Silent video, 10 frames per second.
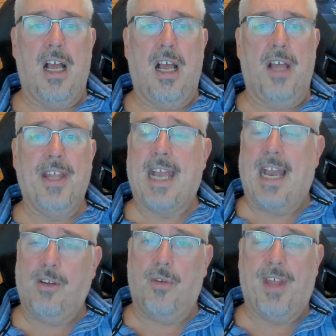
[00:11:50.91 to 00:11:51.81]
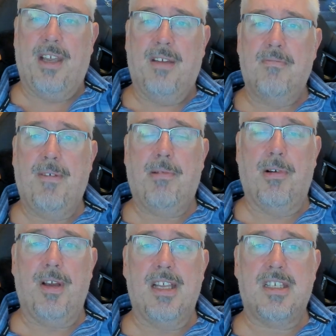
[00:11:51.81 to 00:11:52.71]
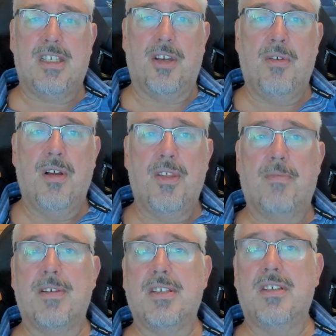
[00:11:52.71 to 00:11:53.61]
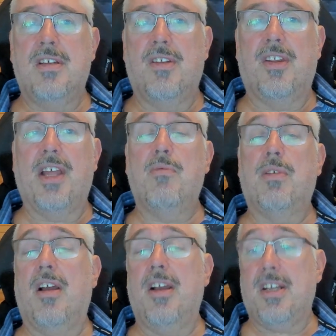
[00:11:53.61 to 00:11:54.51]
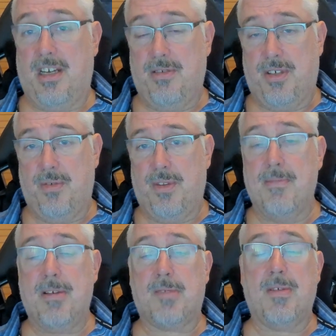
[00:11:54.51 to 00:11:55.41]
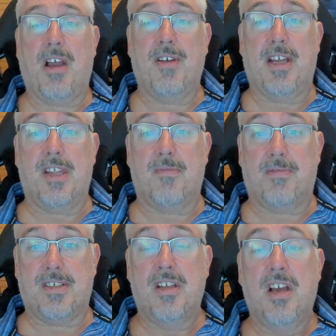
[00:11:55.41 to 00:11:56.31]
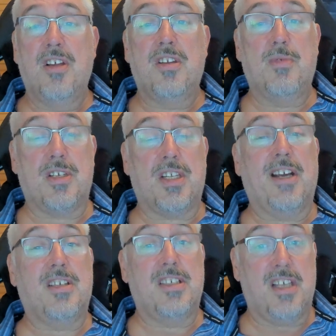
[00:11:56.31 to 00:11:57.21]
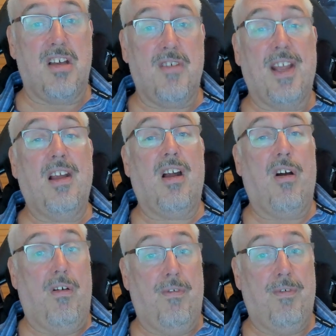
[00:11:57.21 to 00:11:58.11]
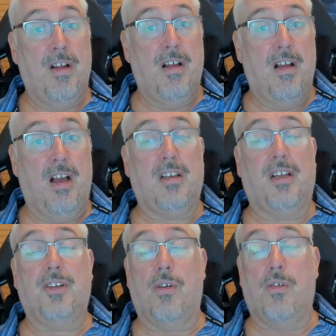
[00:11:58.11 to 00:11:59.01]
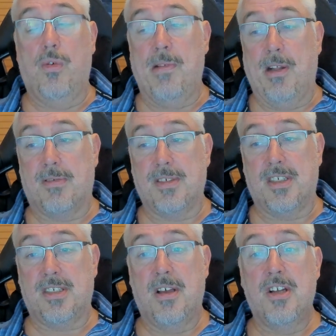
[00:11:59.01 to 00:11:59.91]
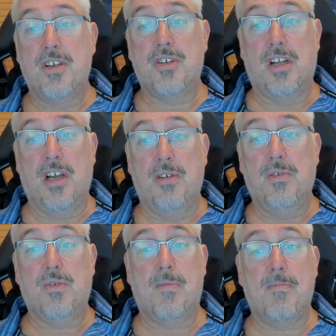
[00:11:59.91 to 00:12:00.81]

and they cannot then be put into the prison that they would like to go to. They must be going into the prison to which they are deserving of. And all male prisoners should go to a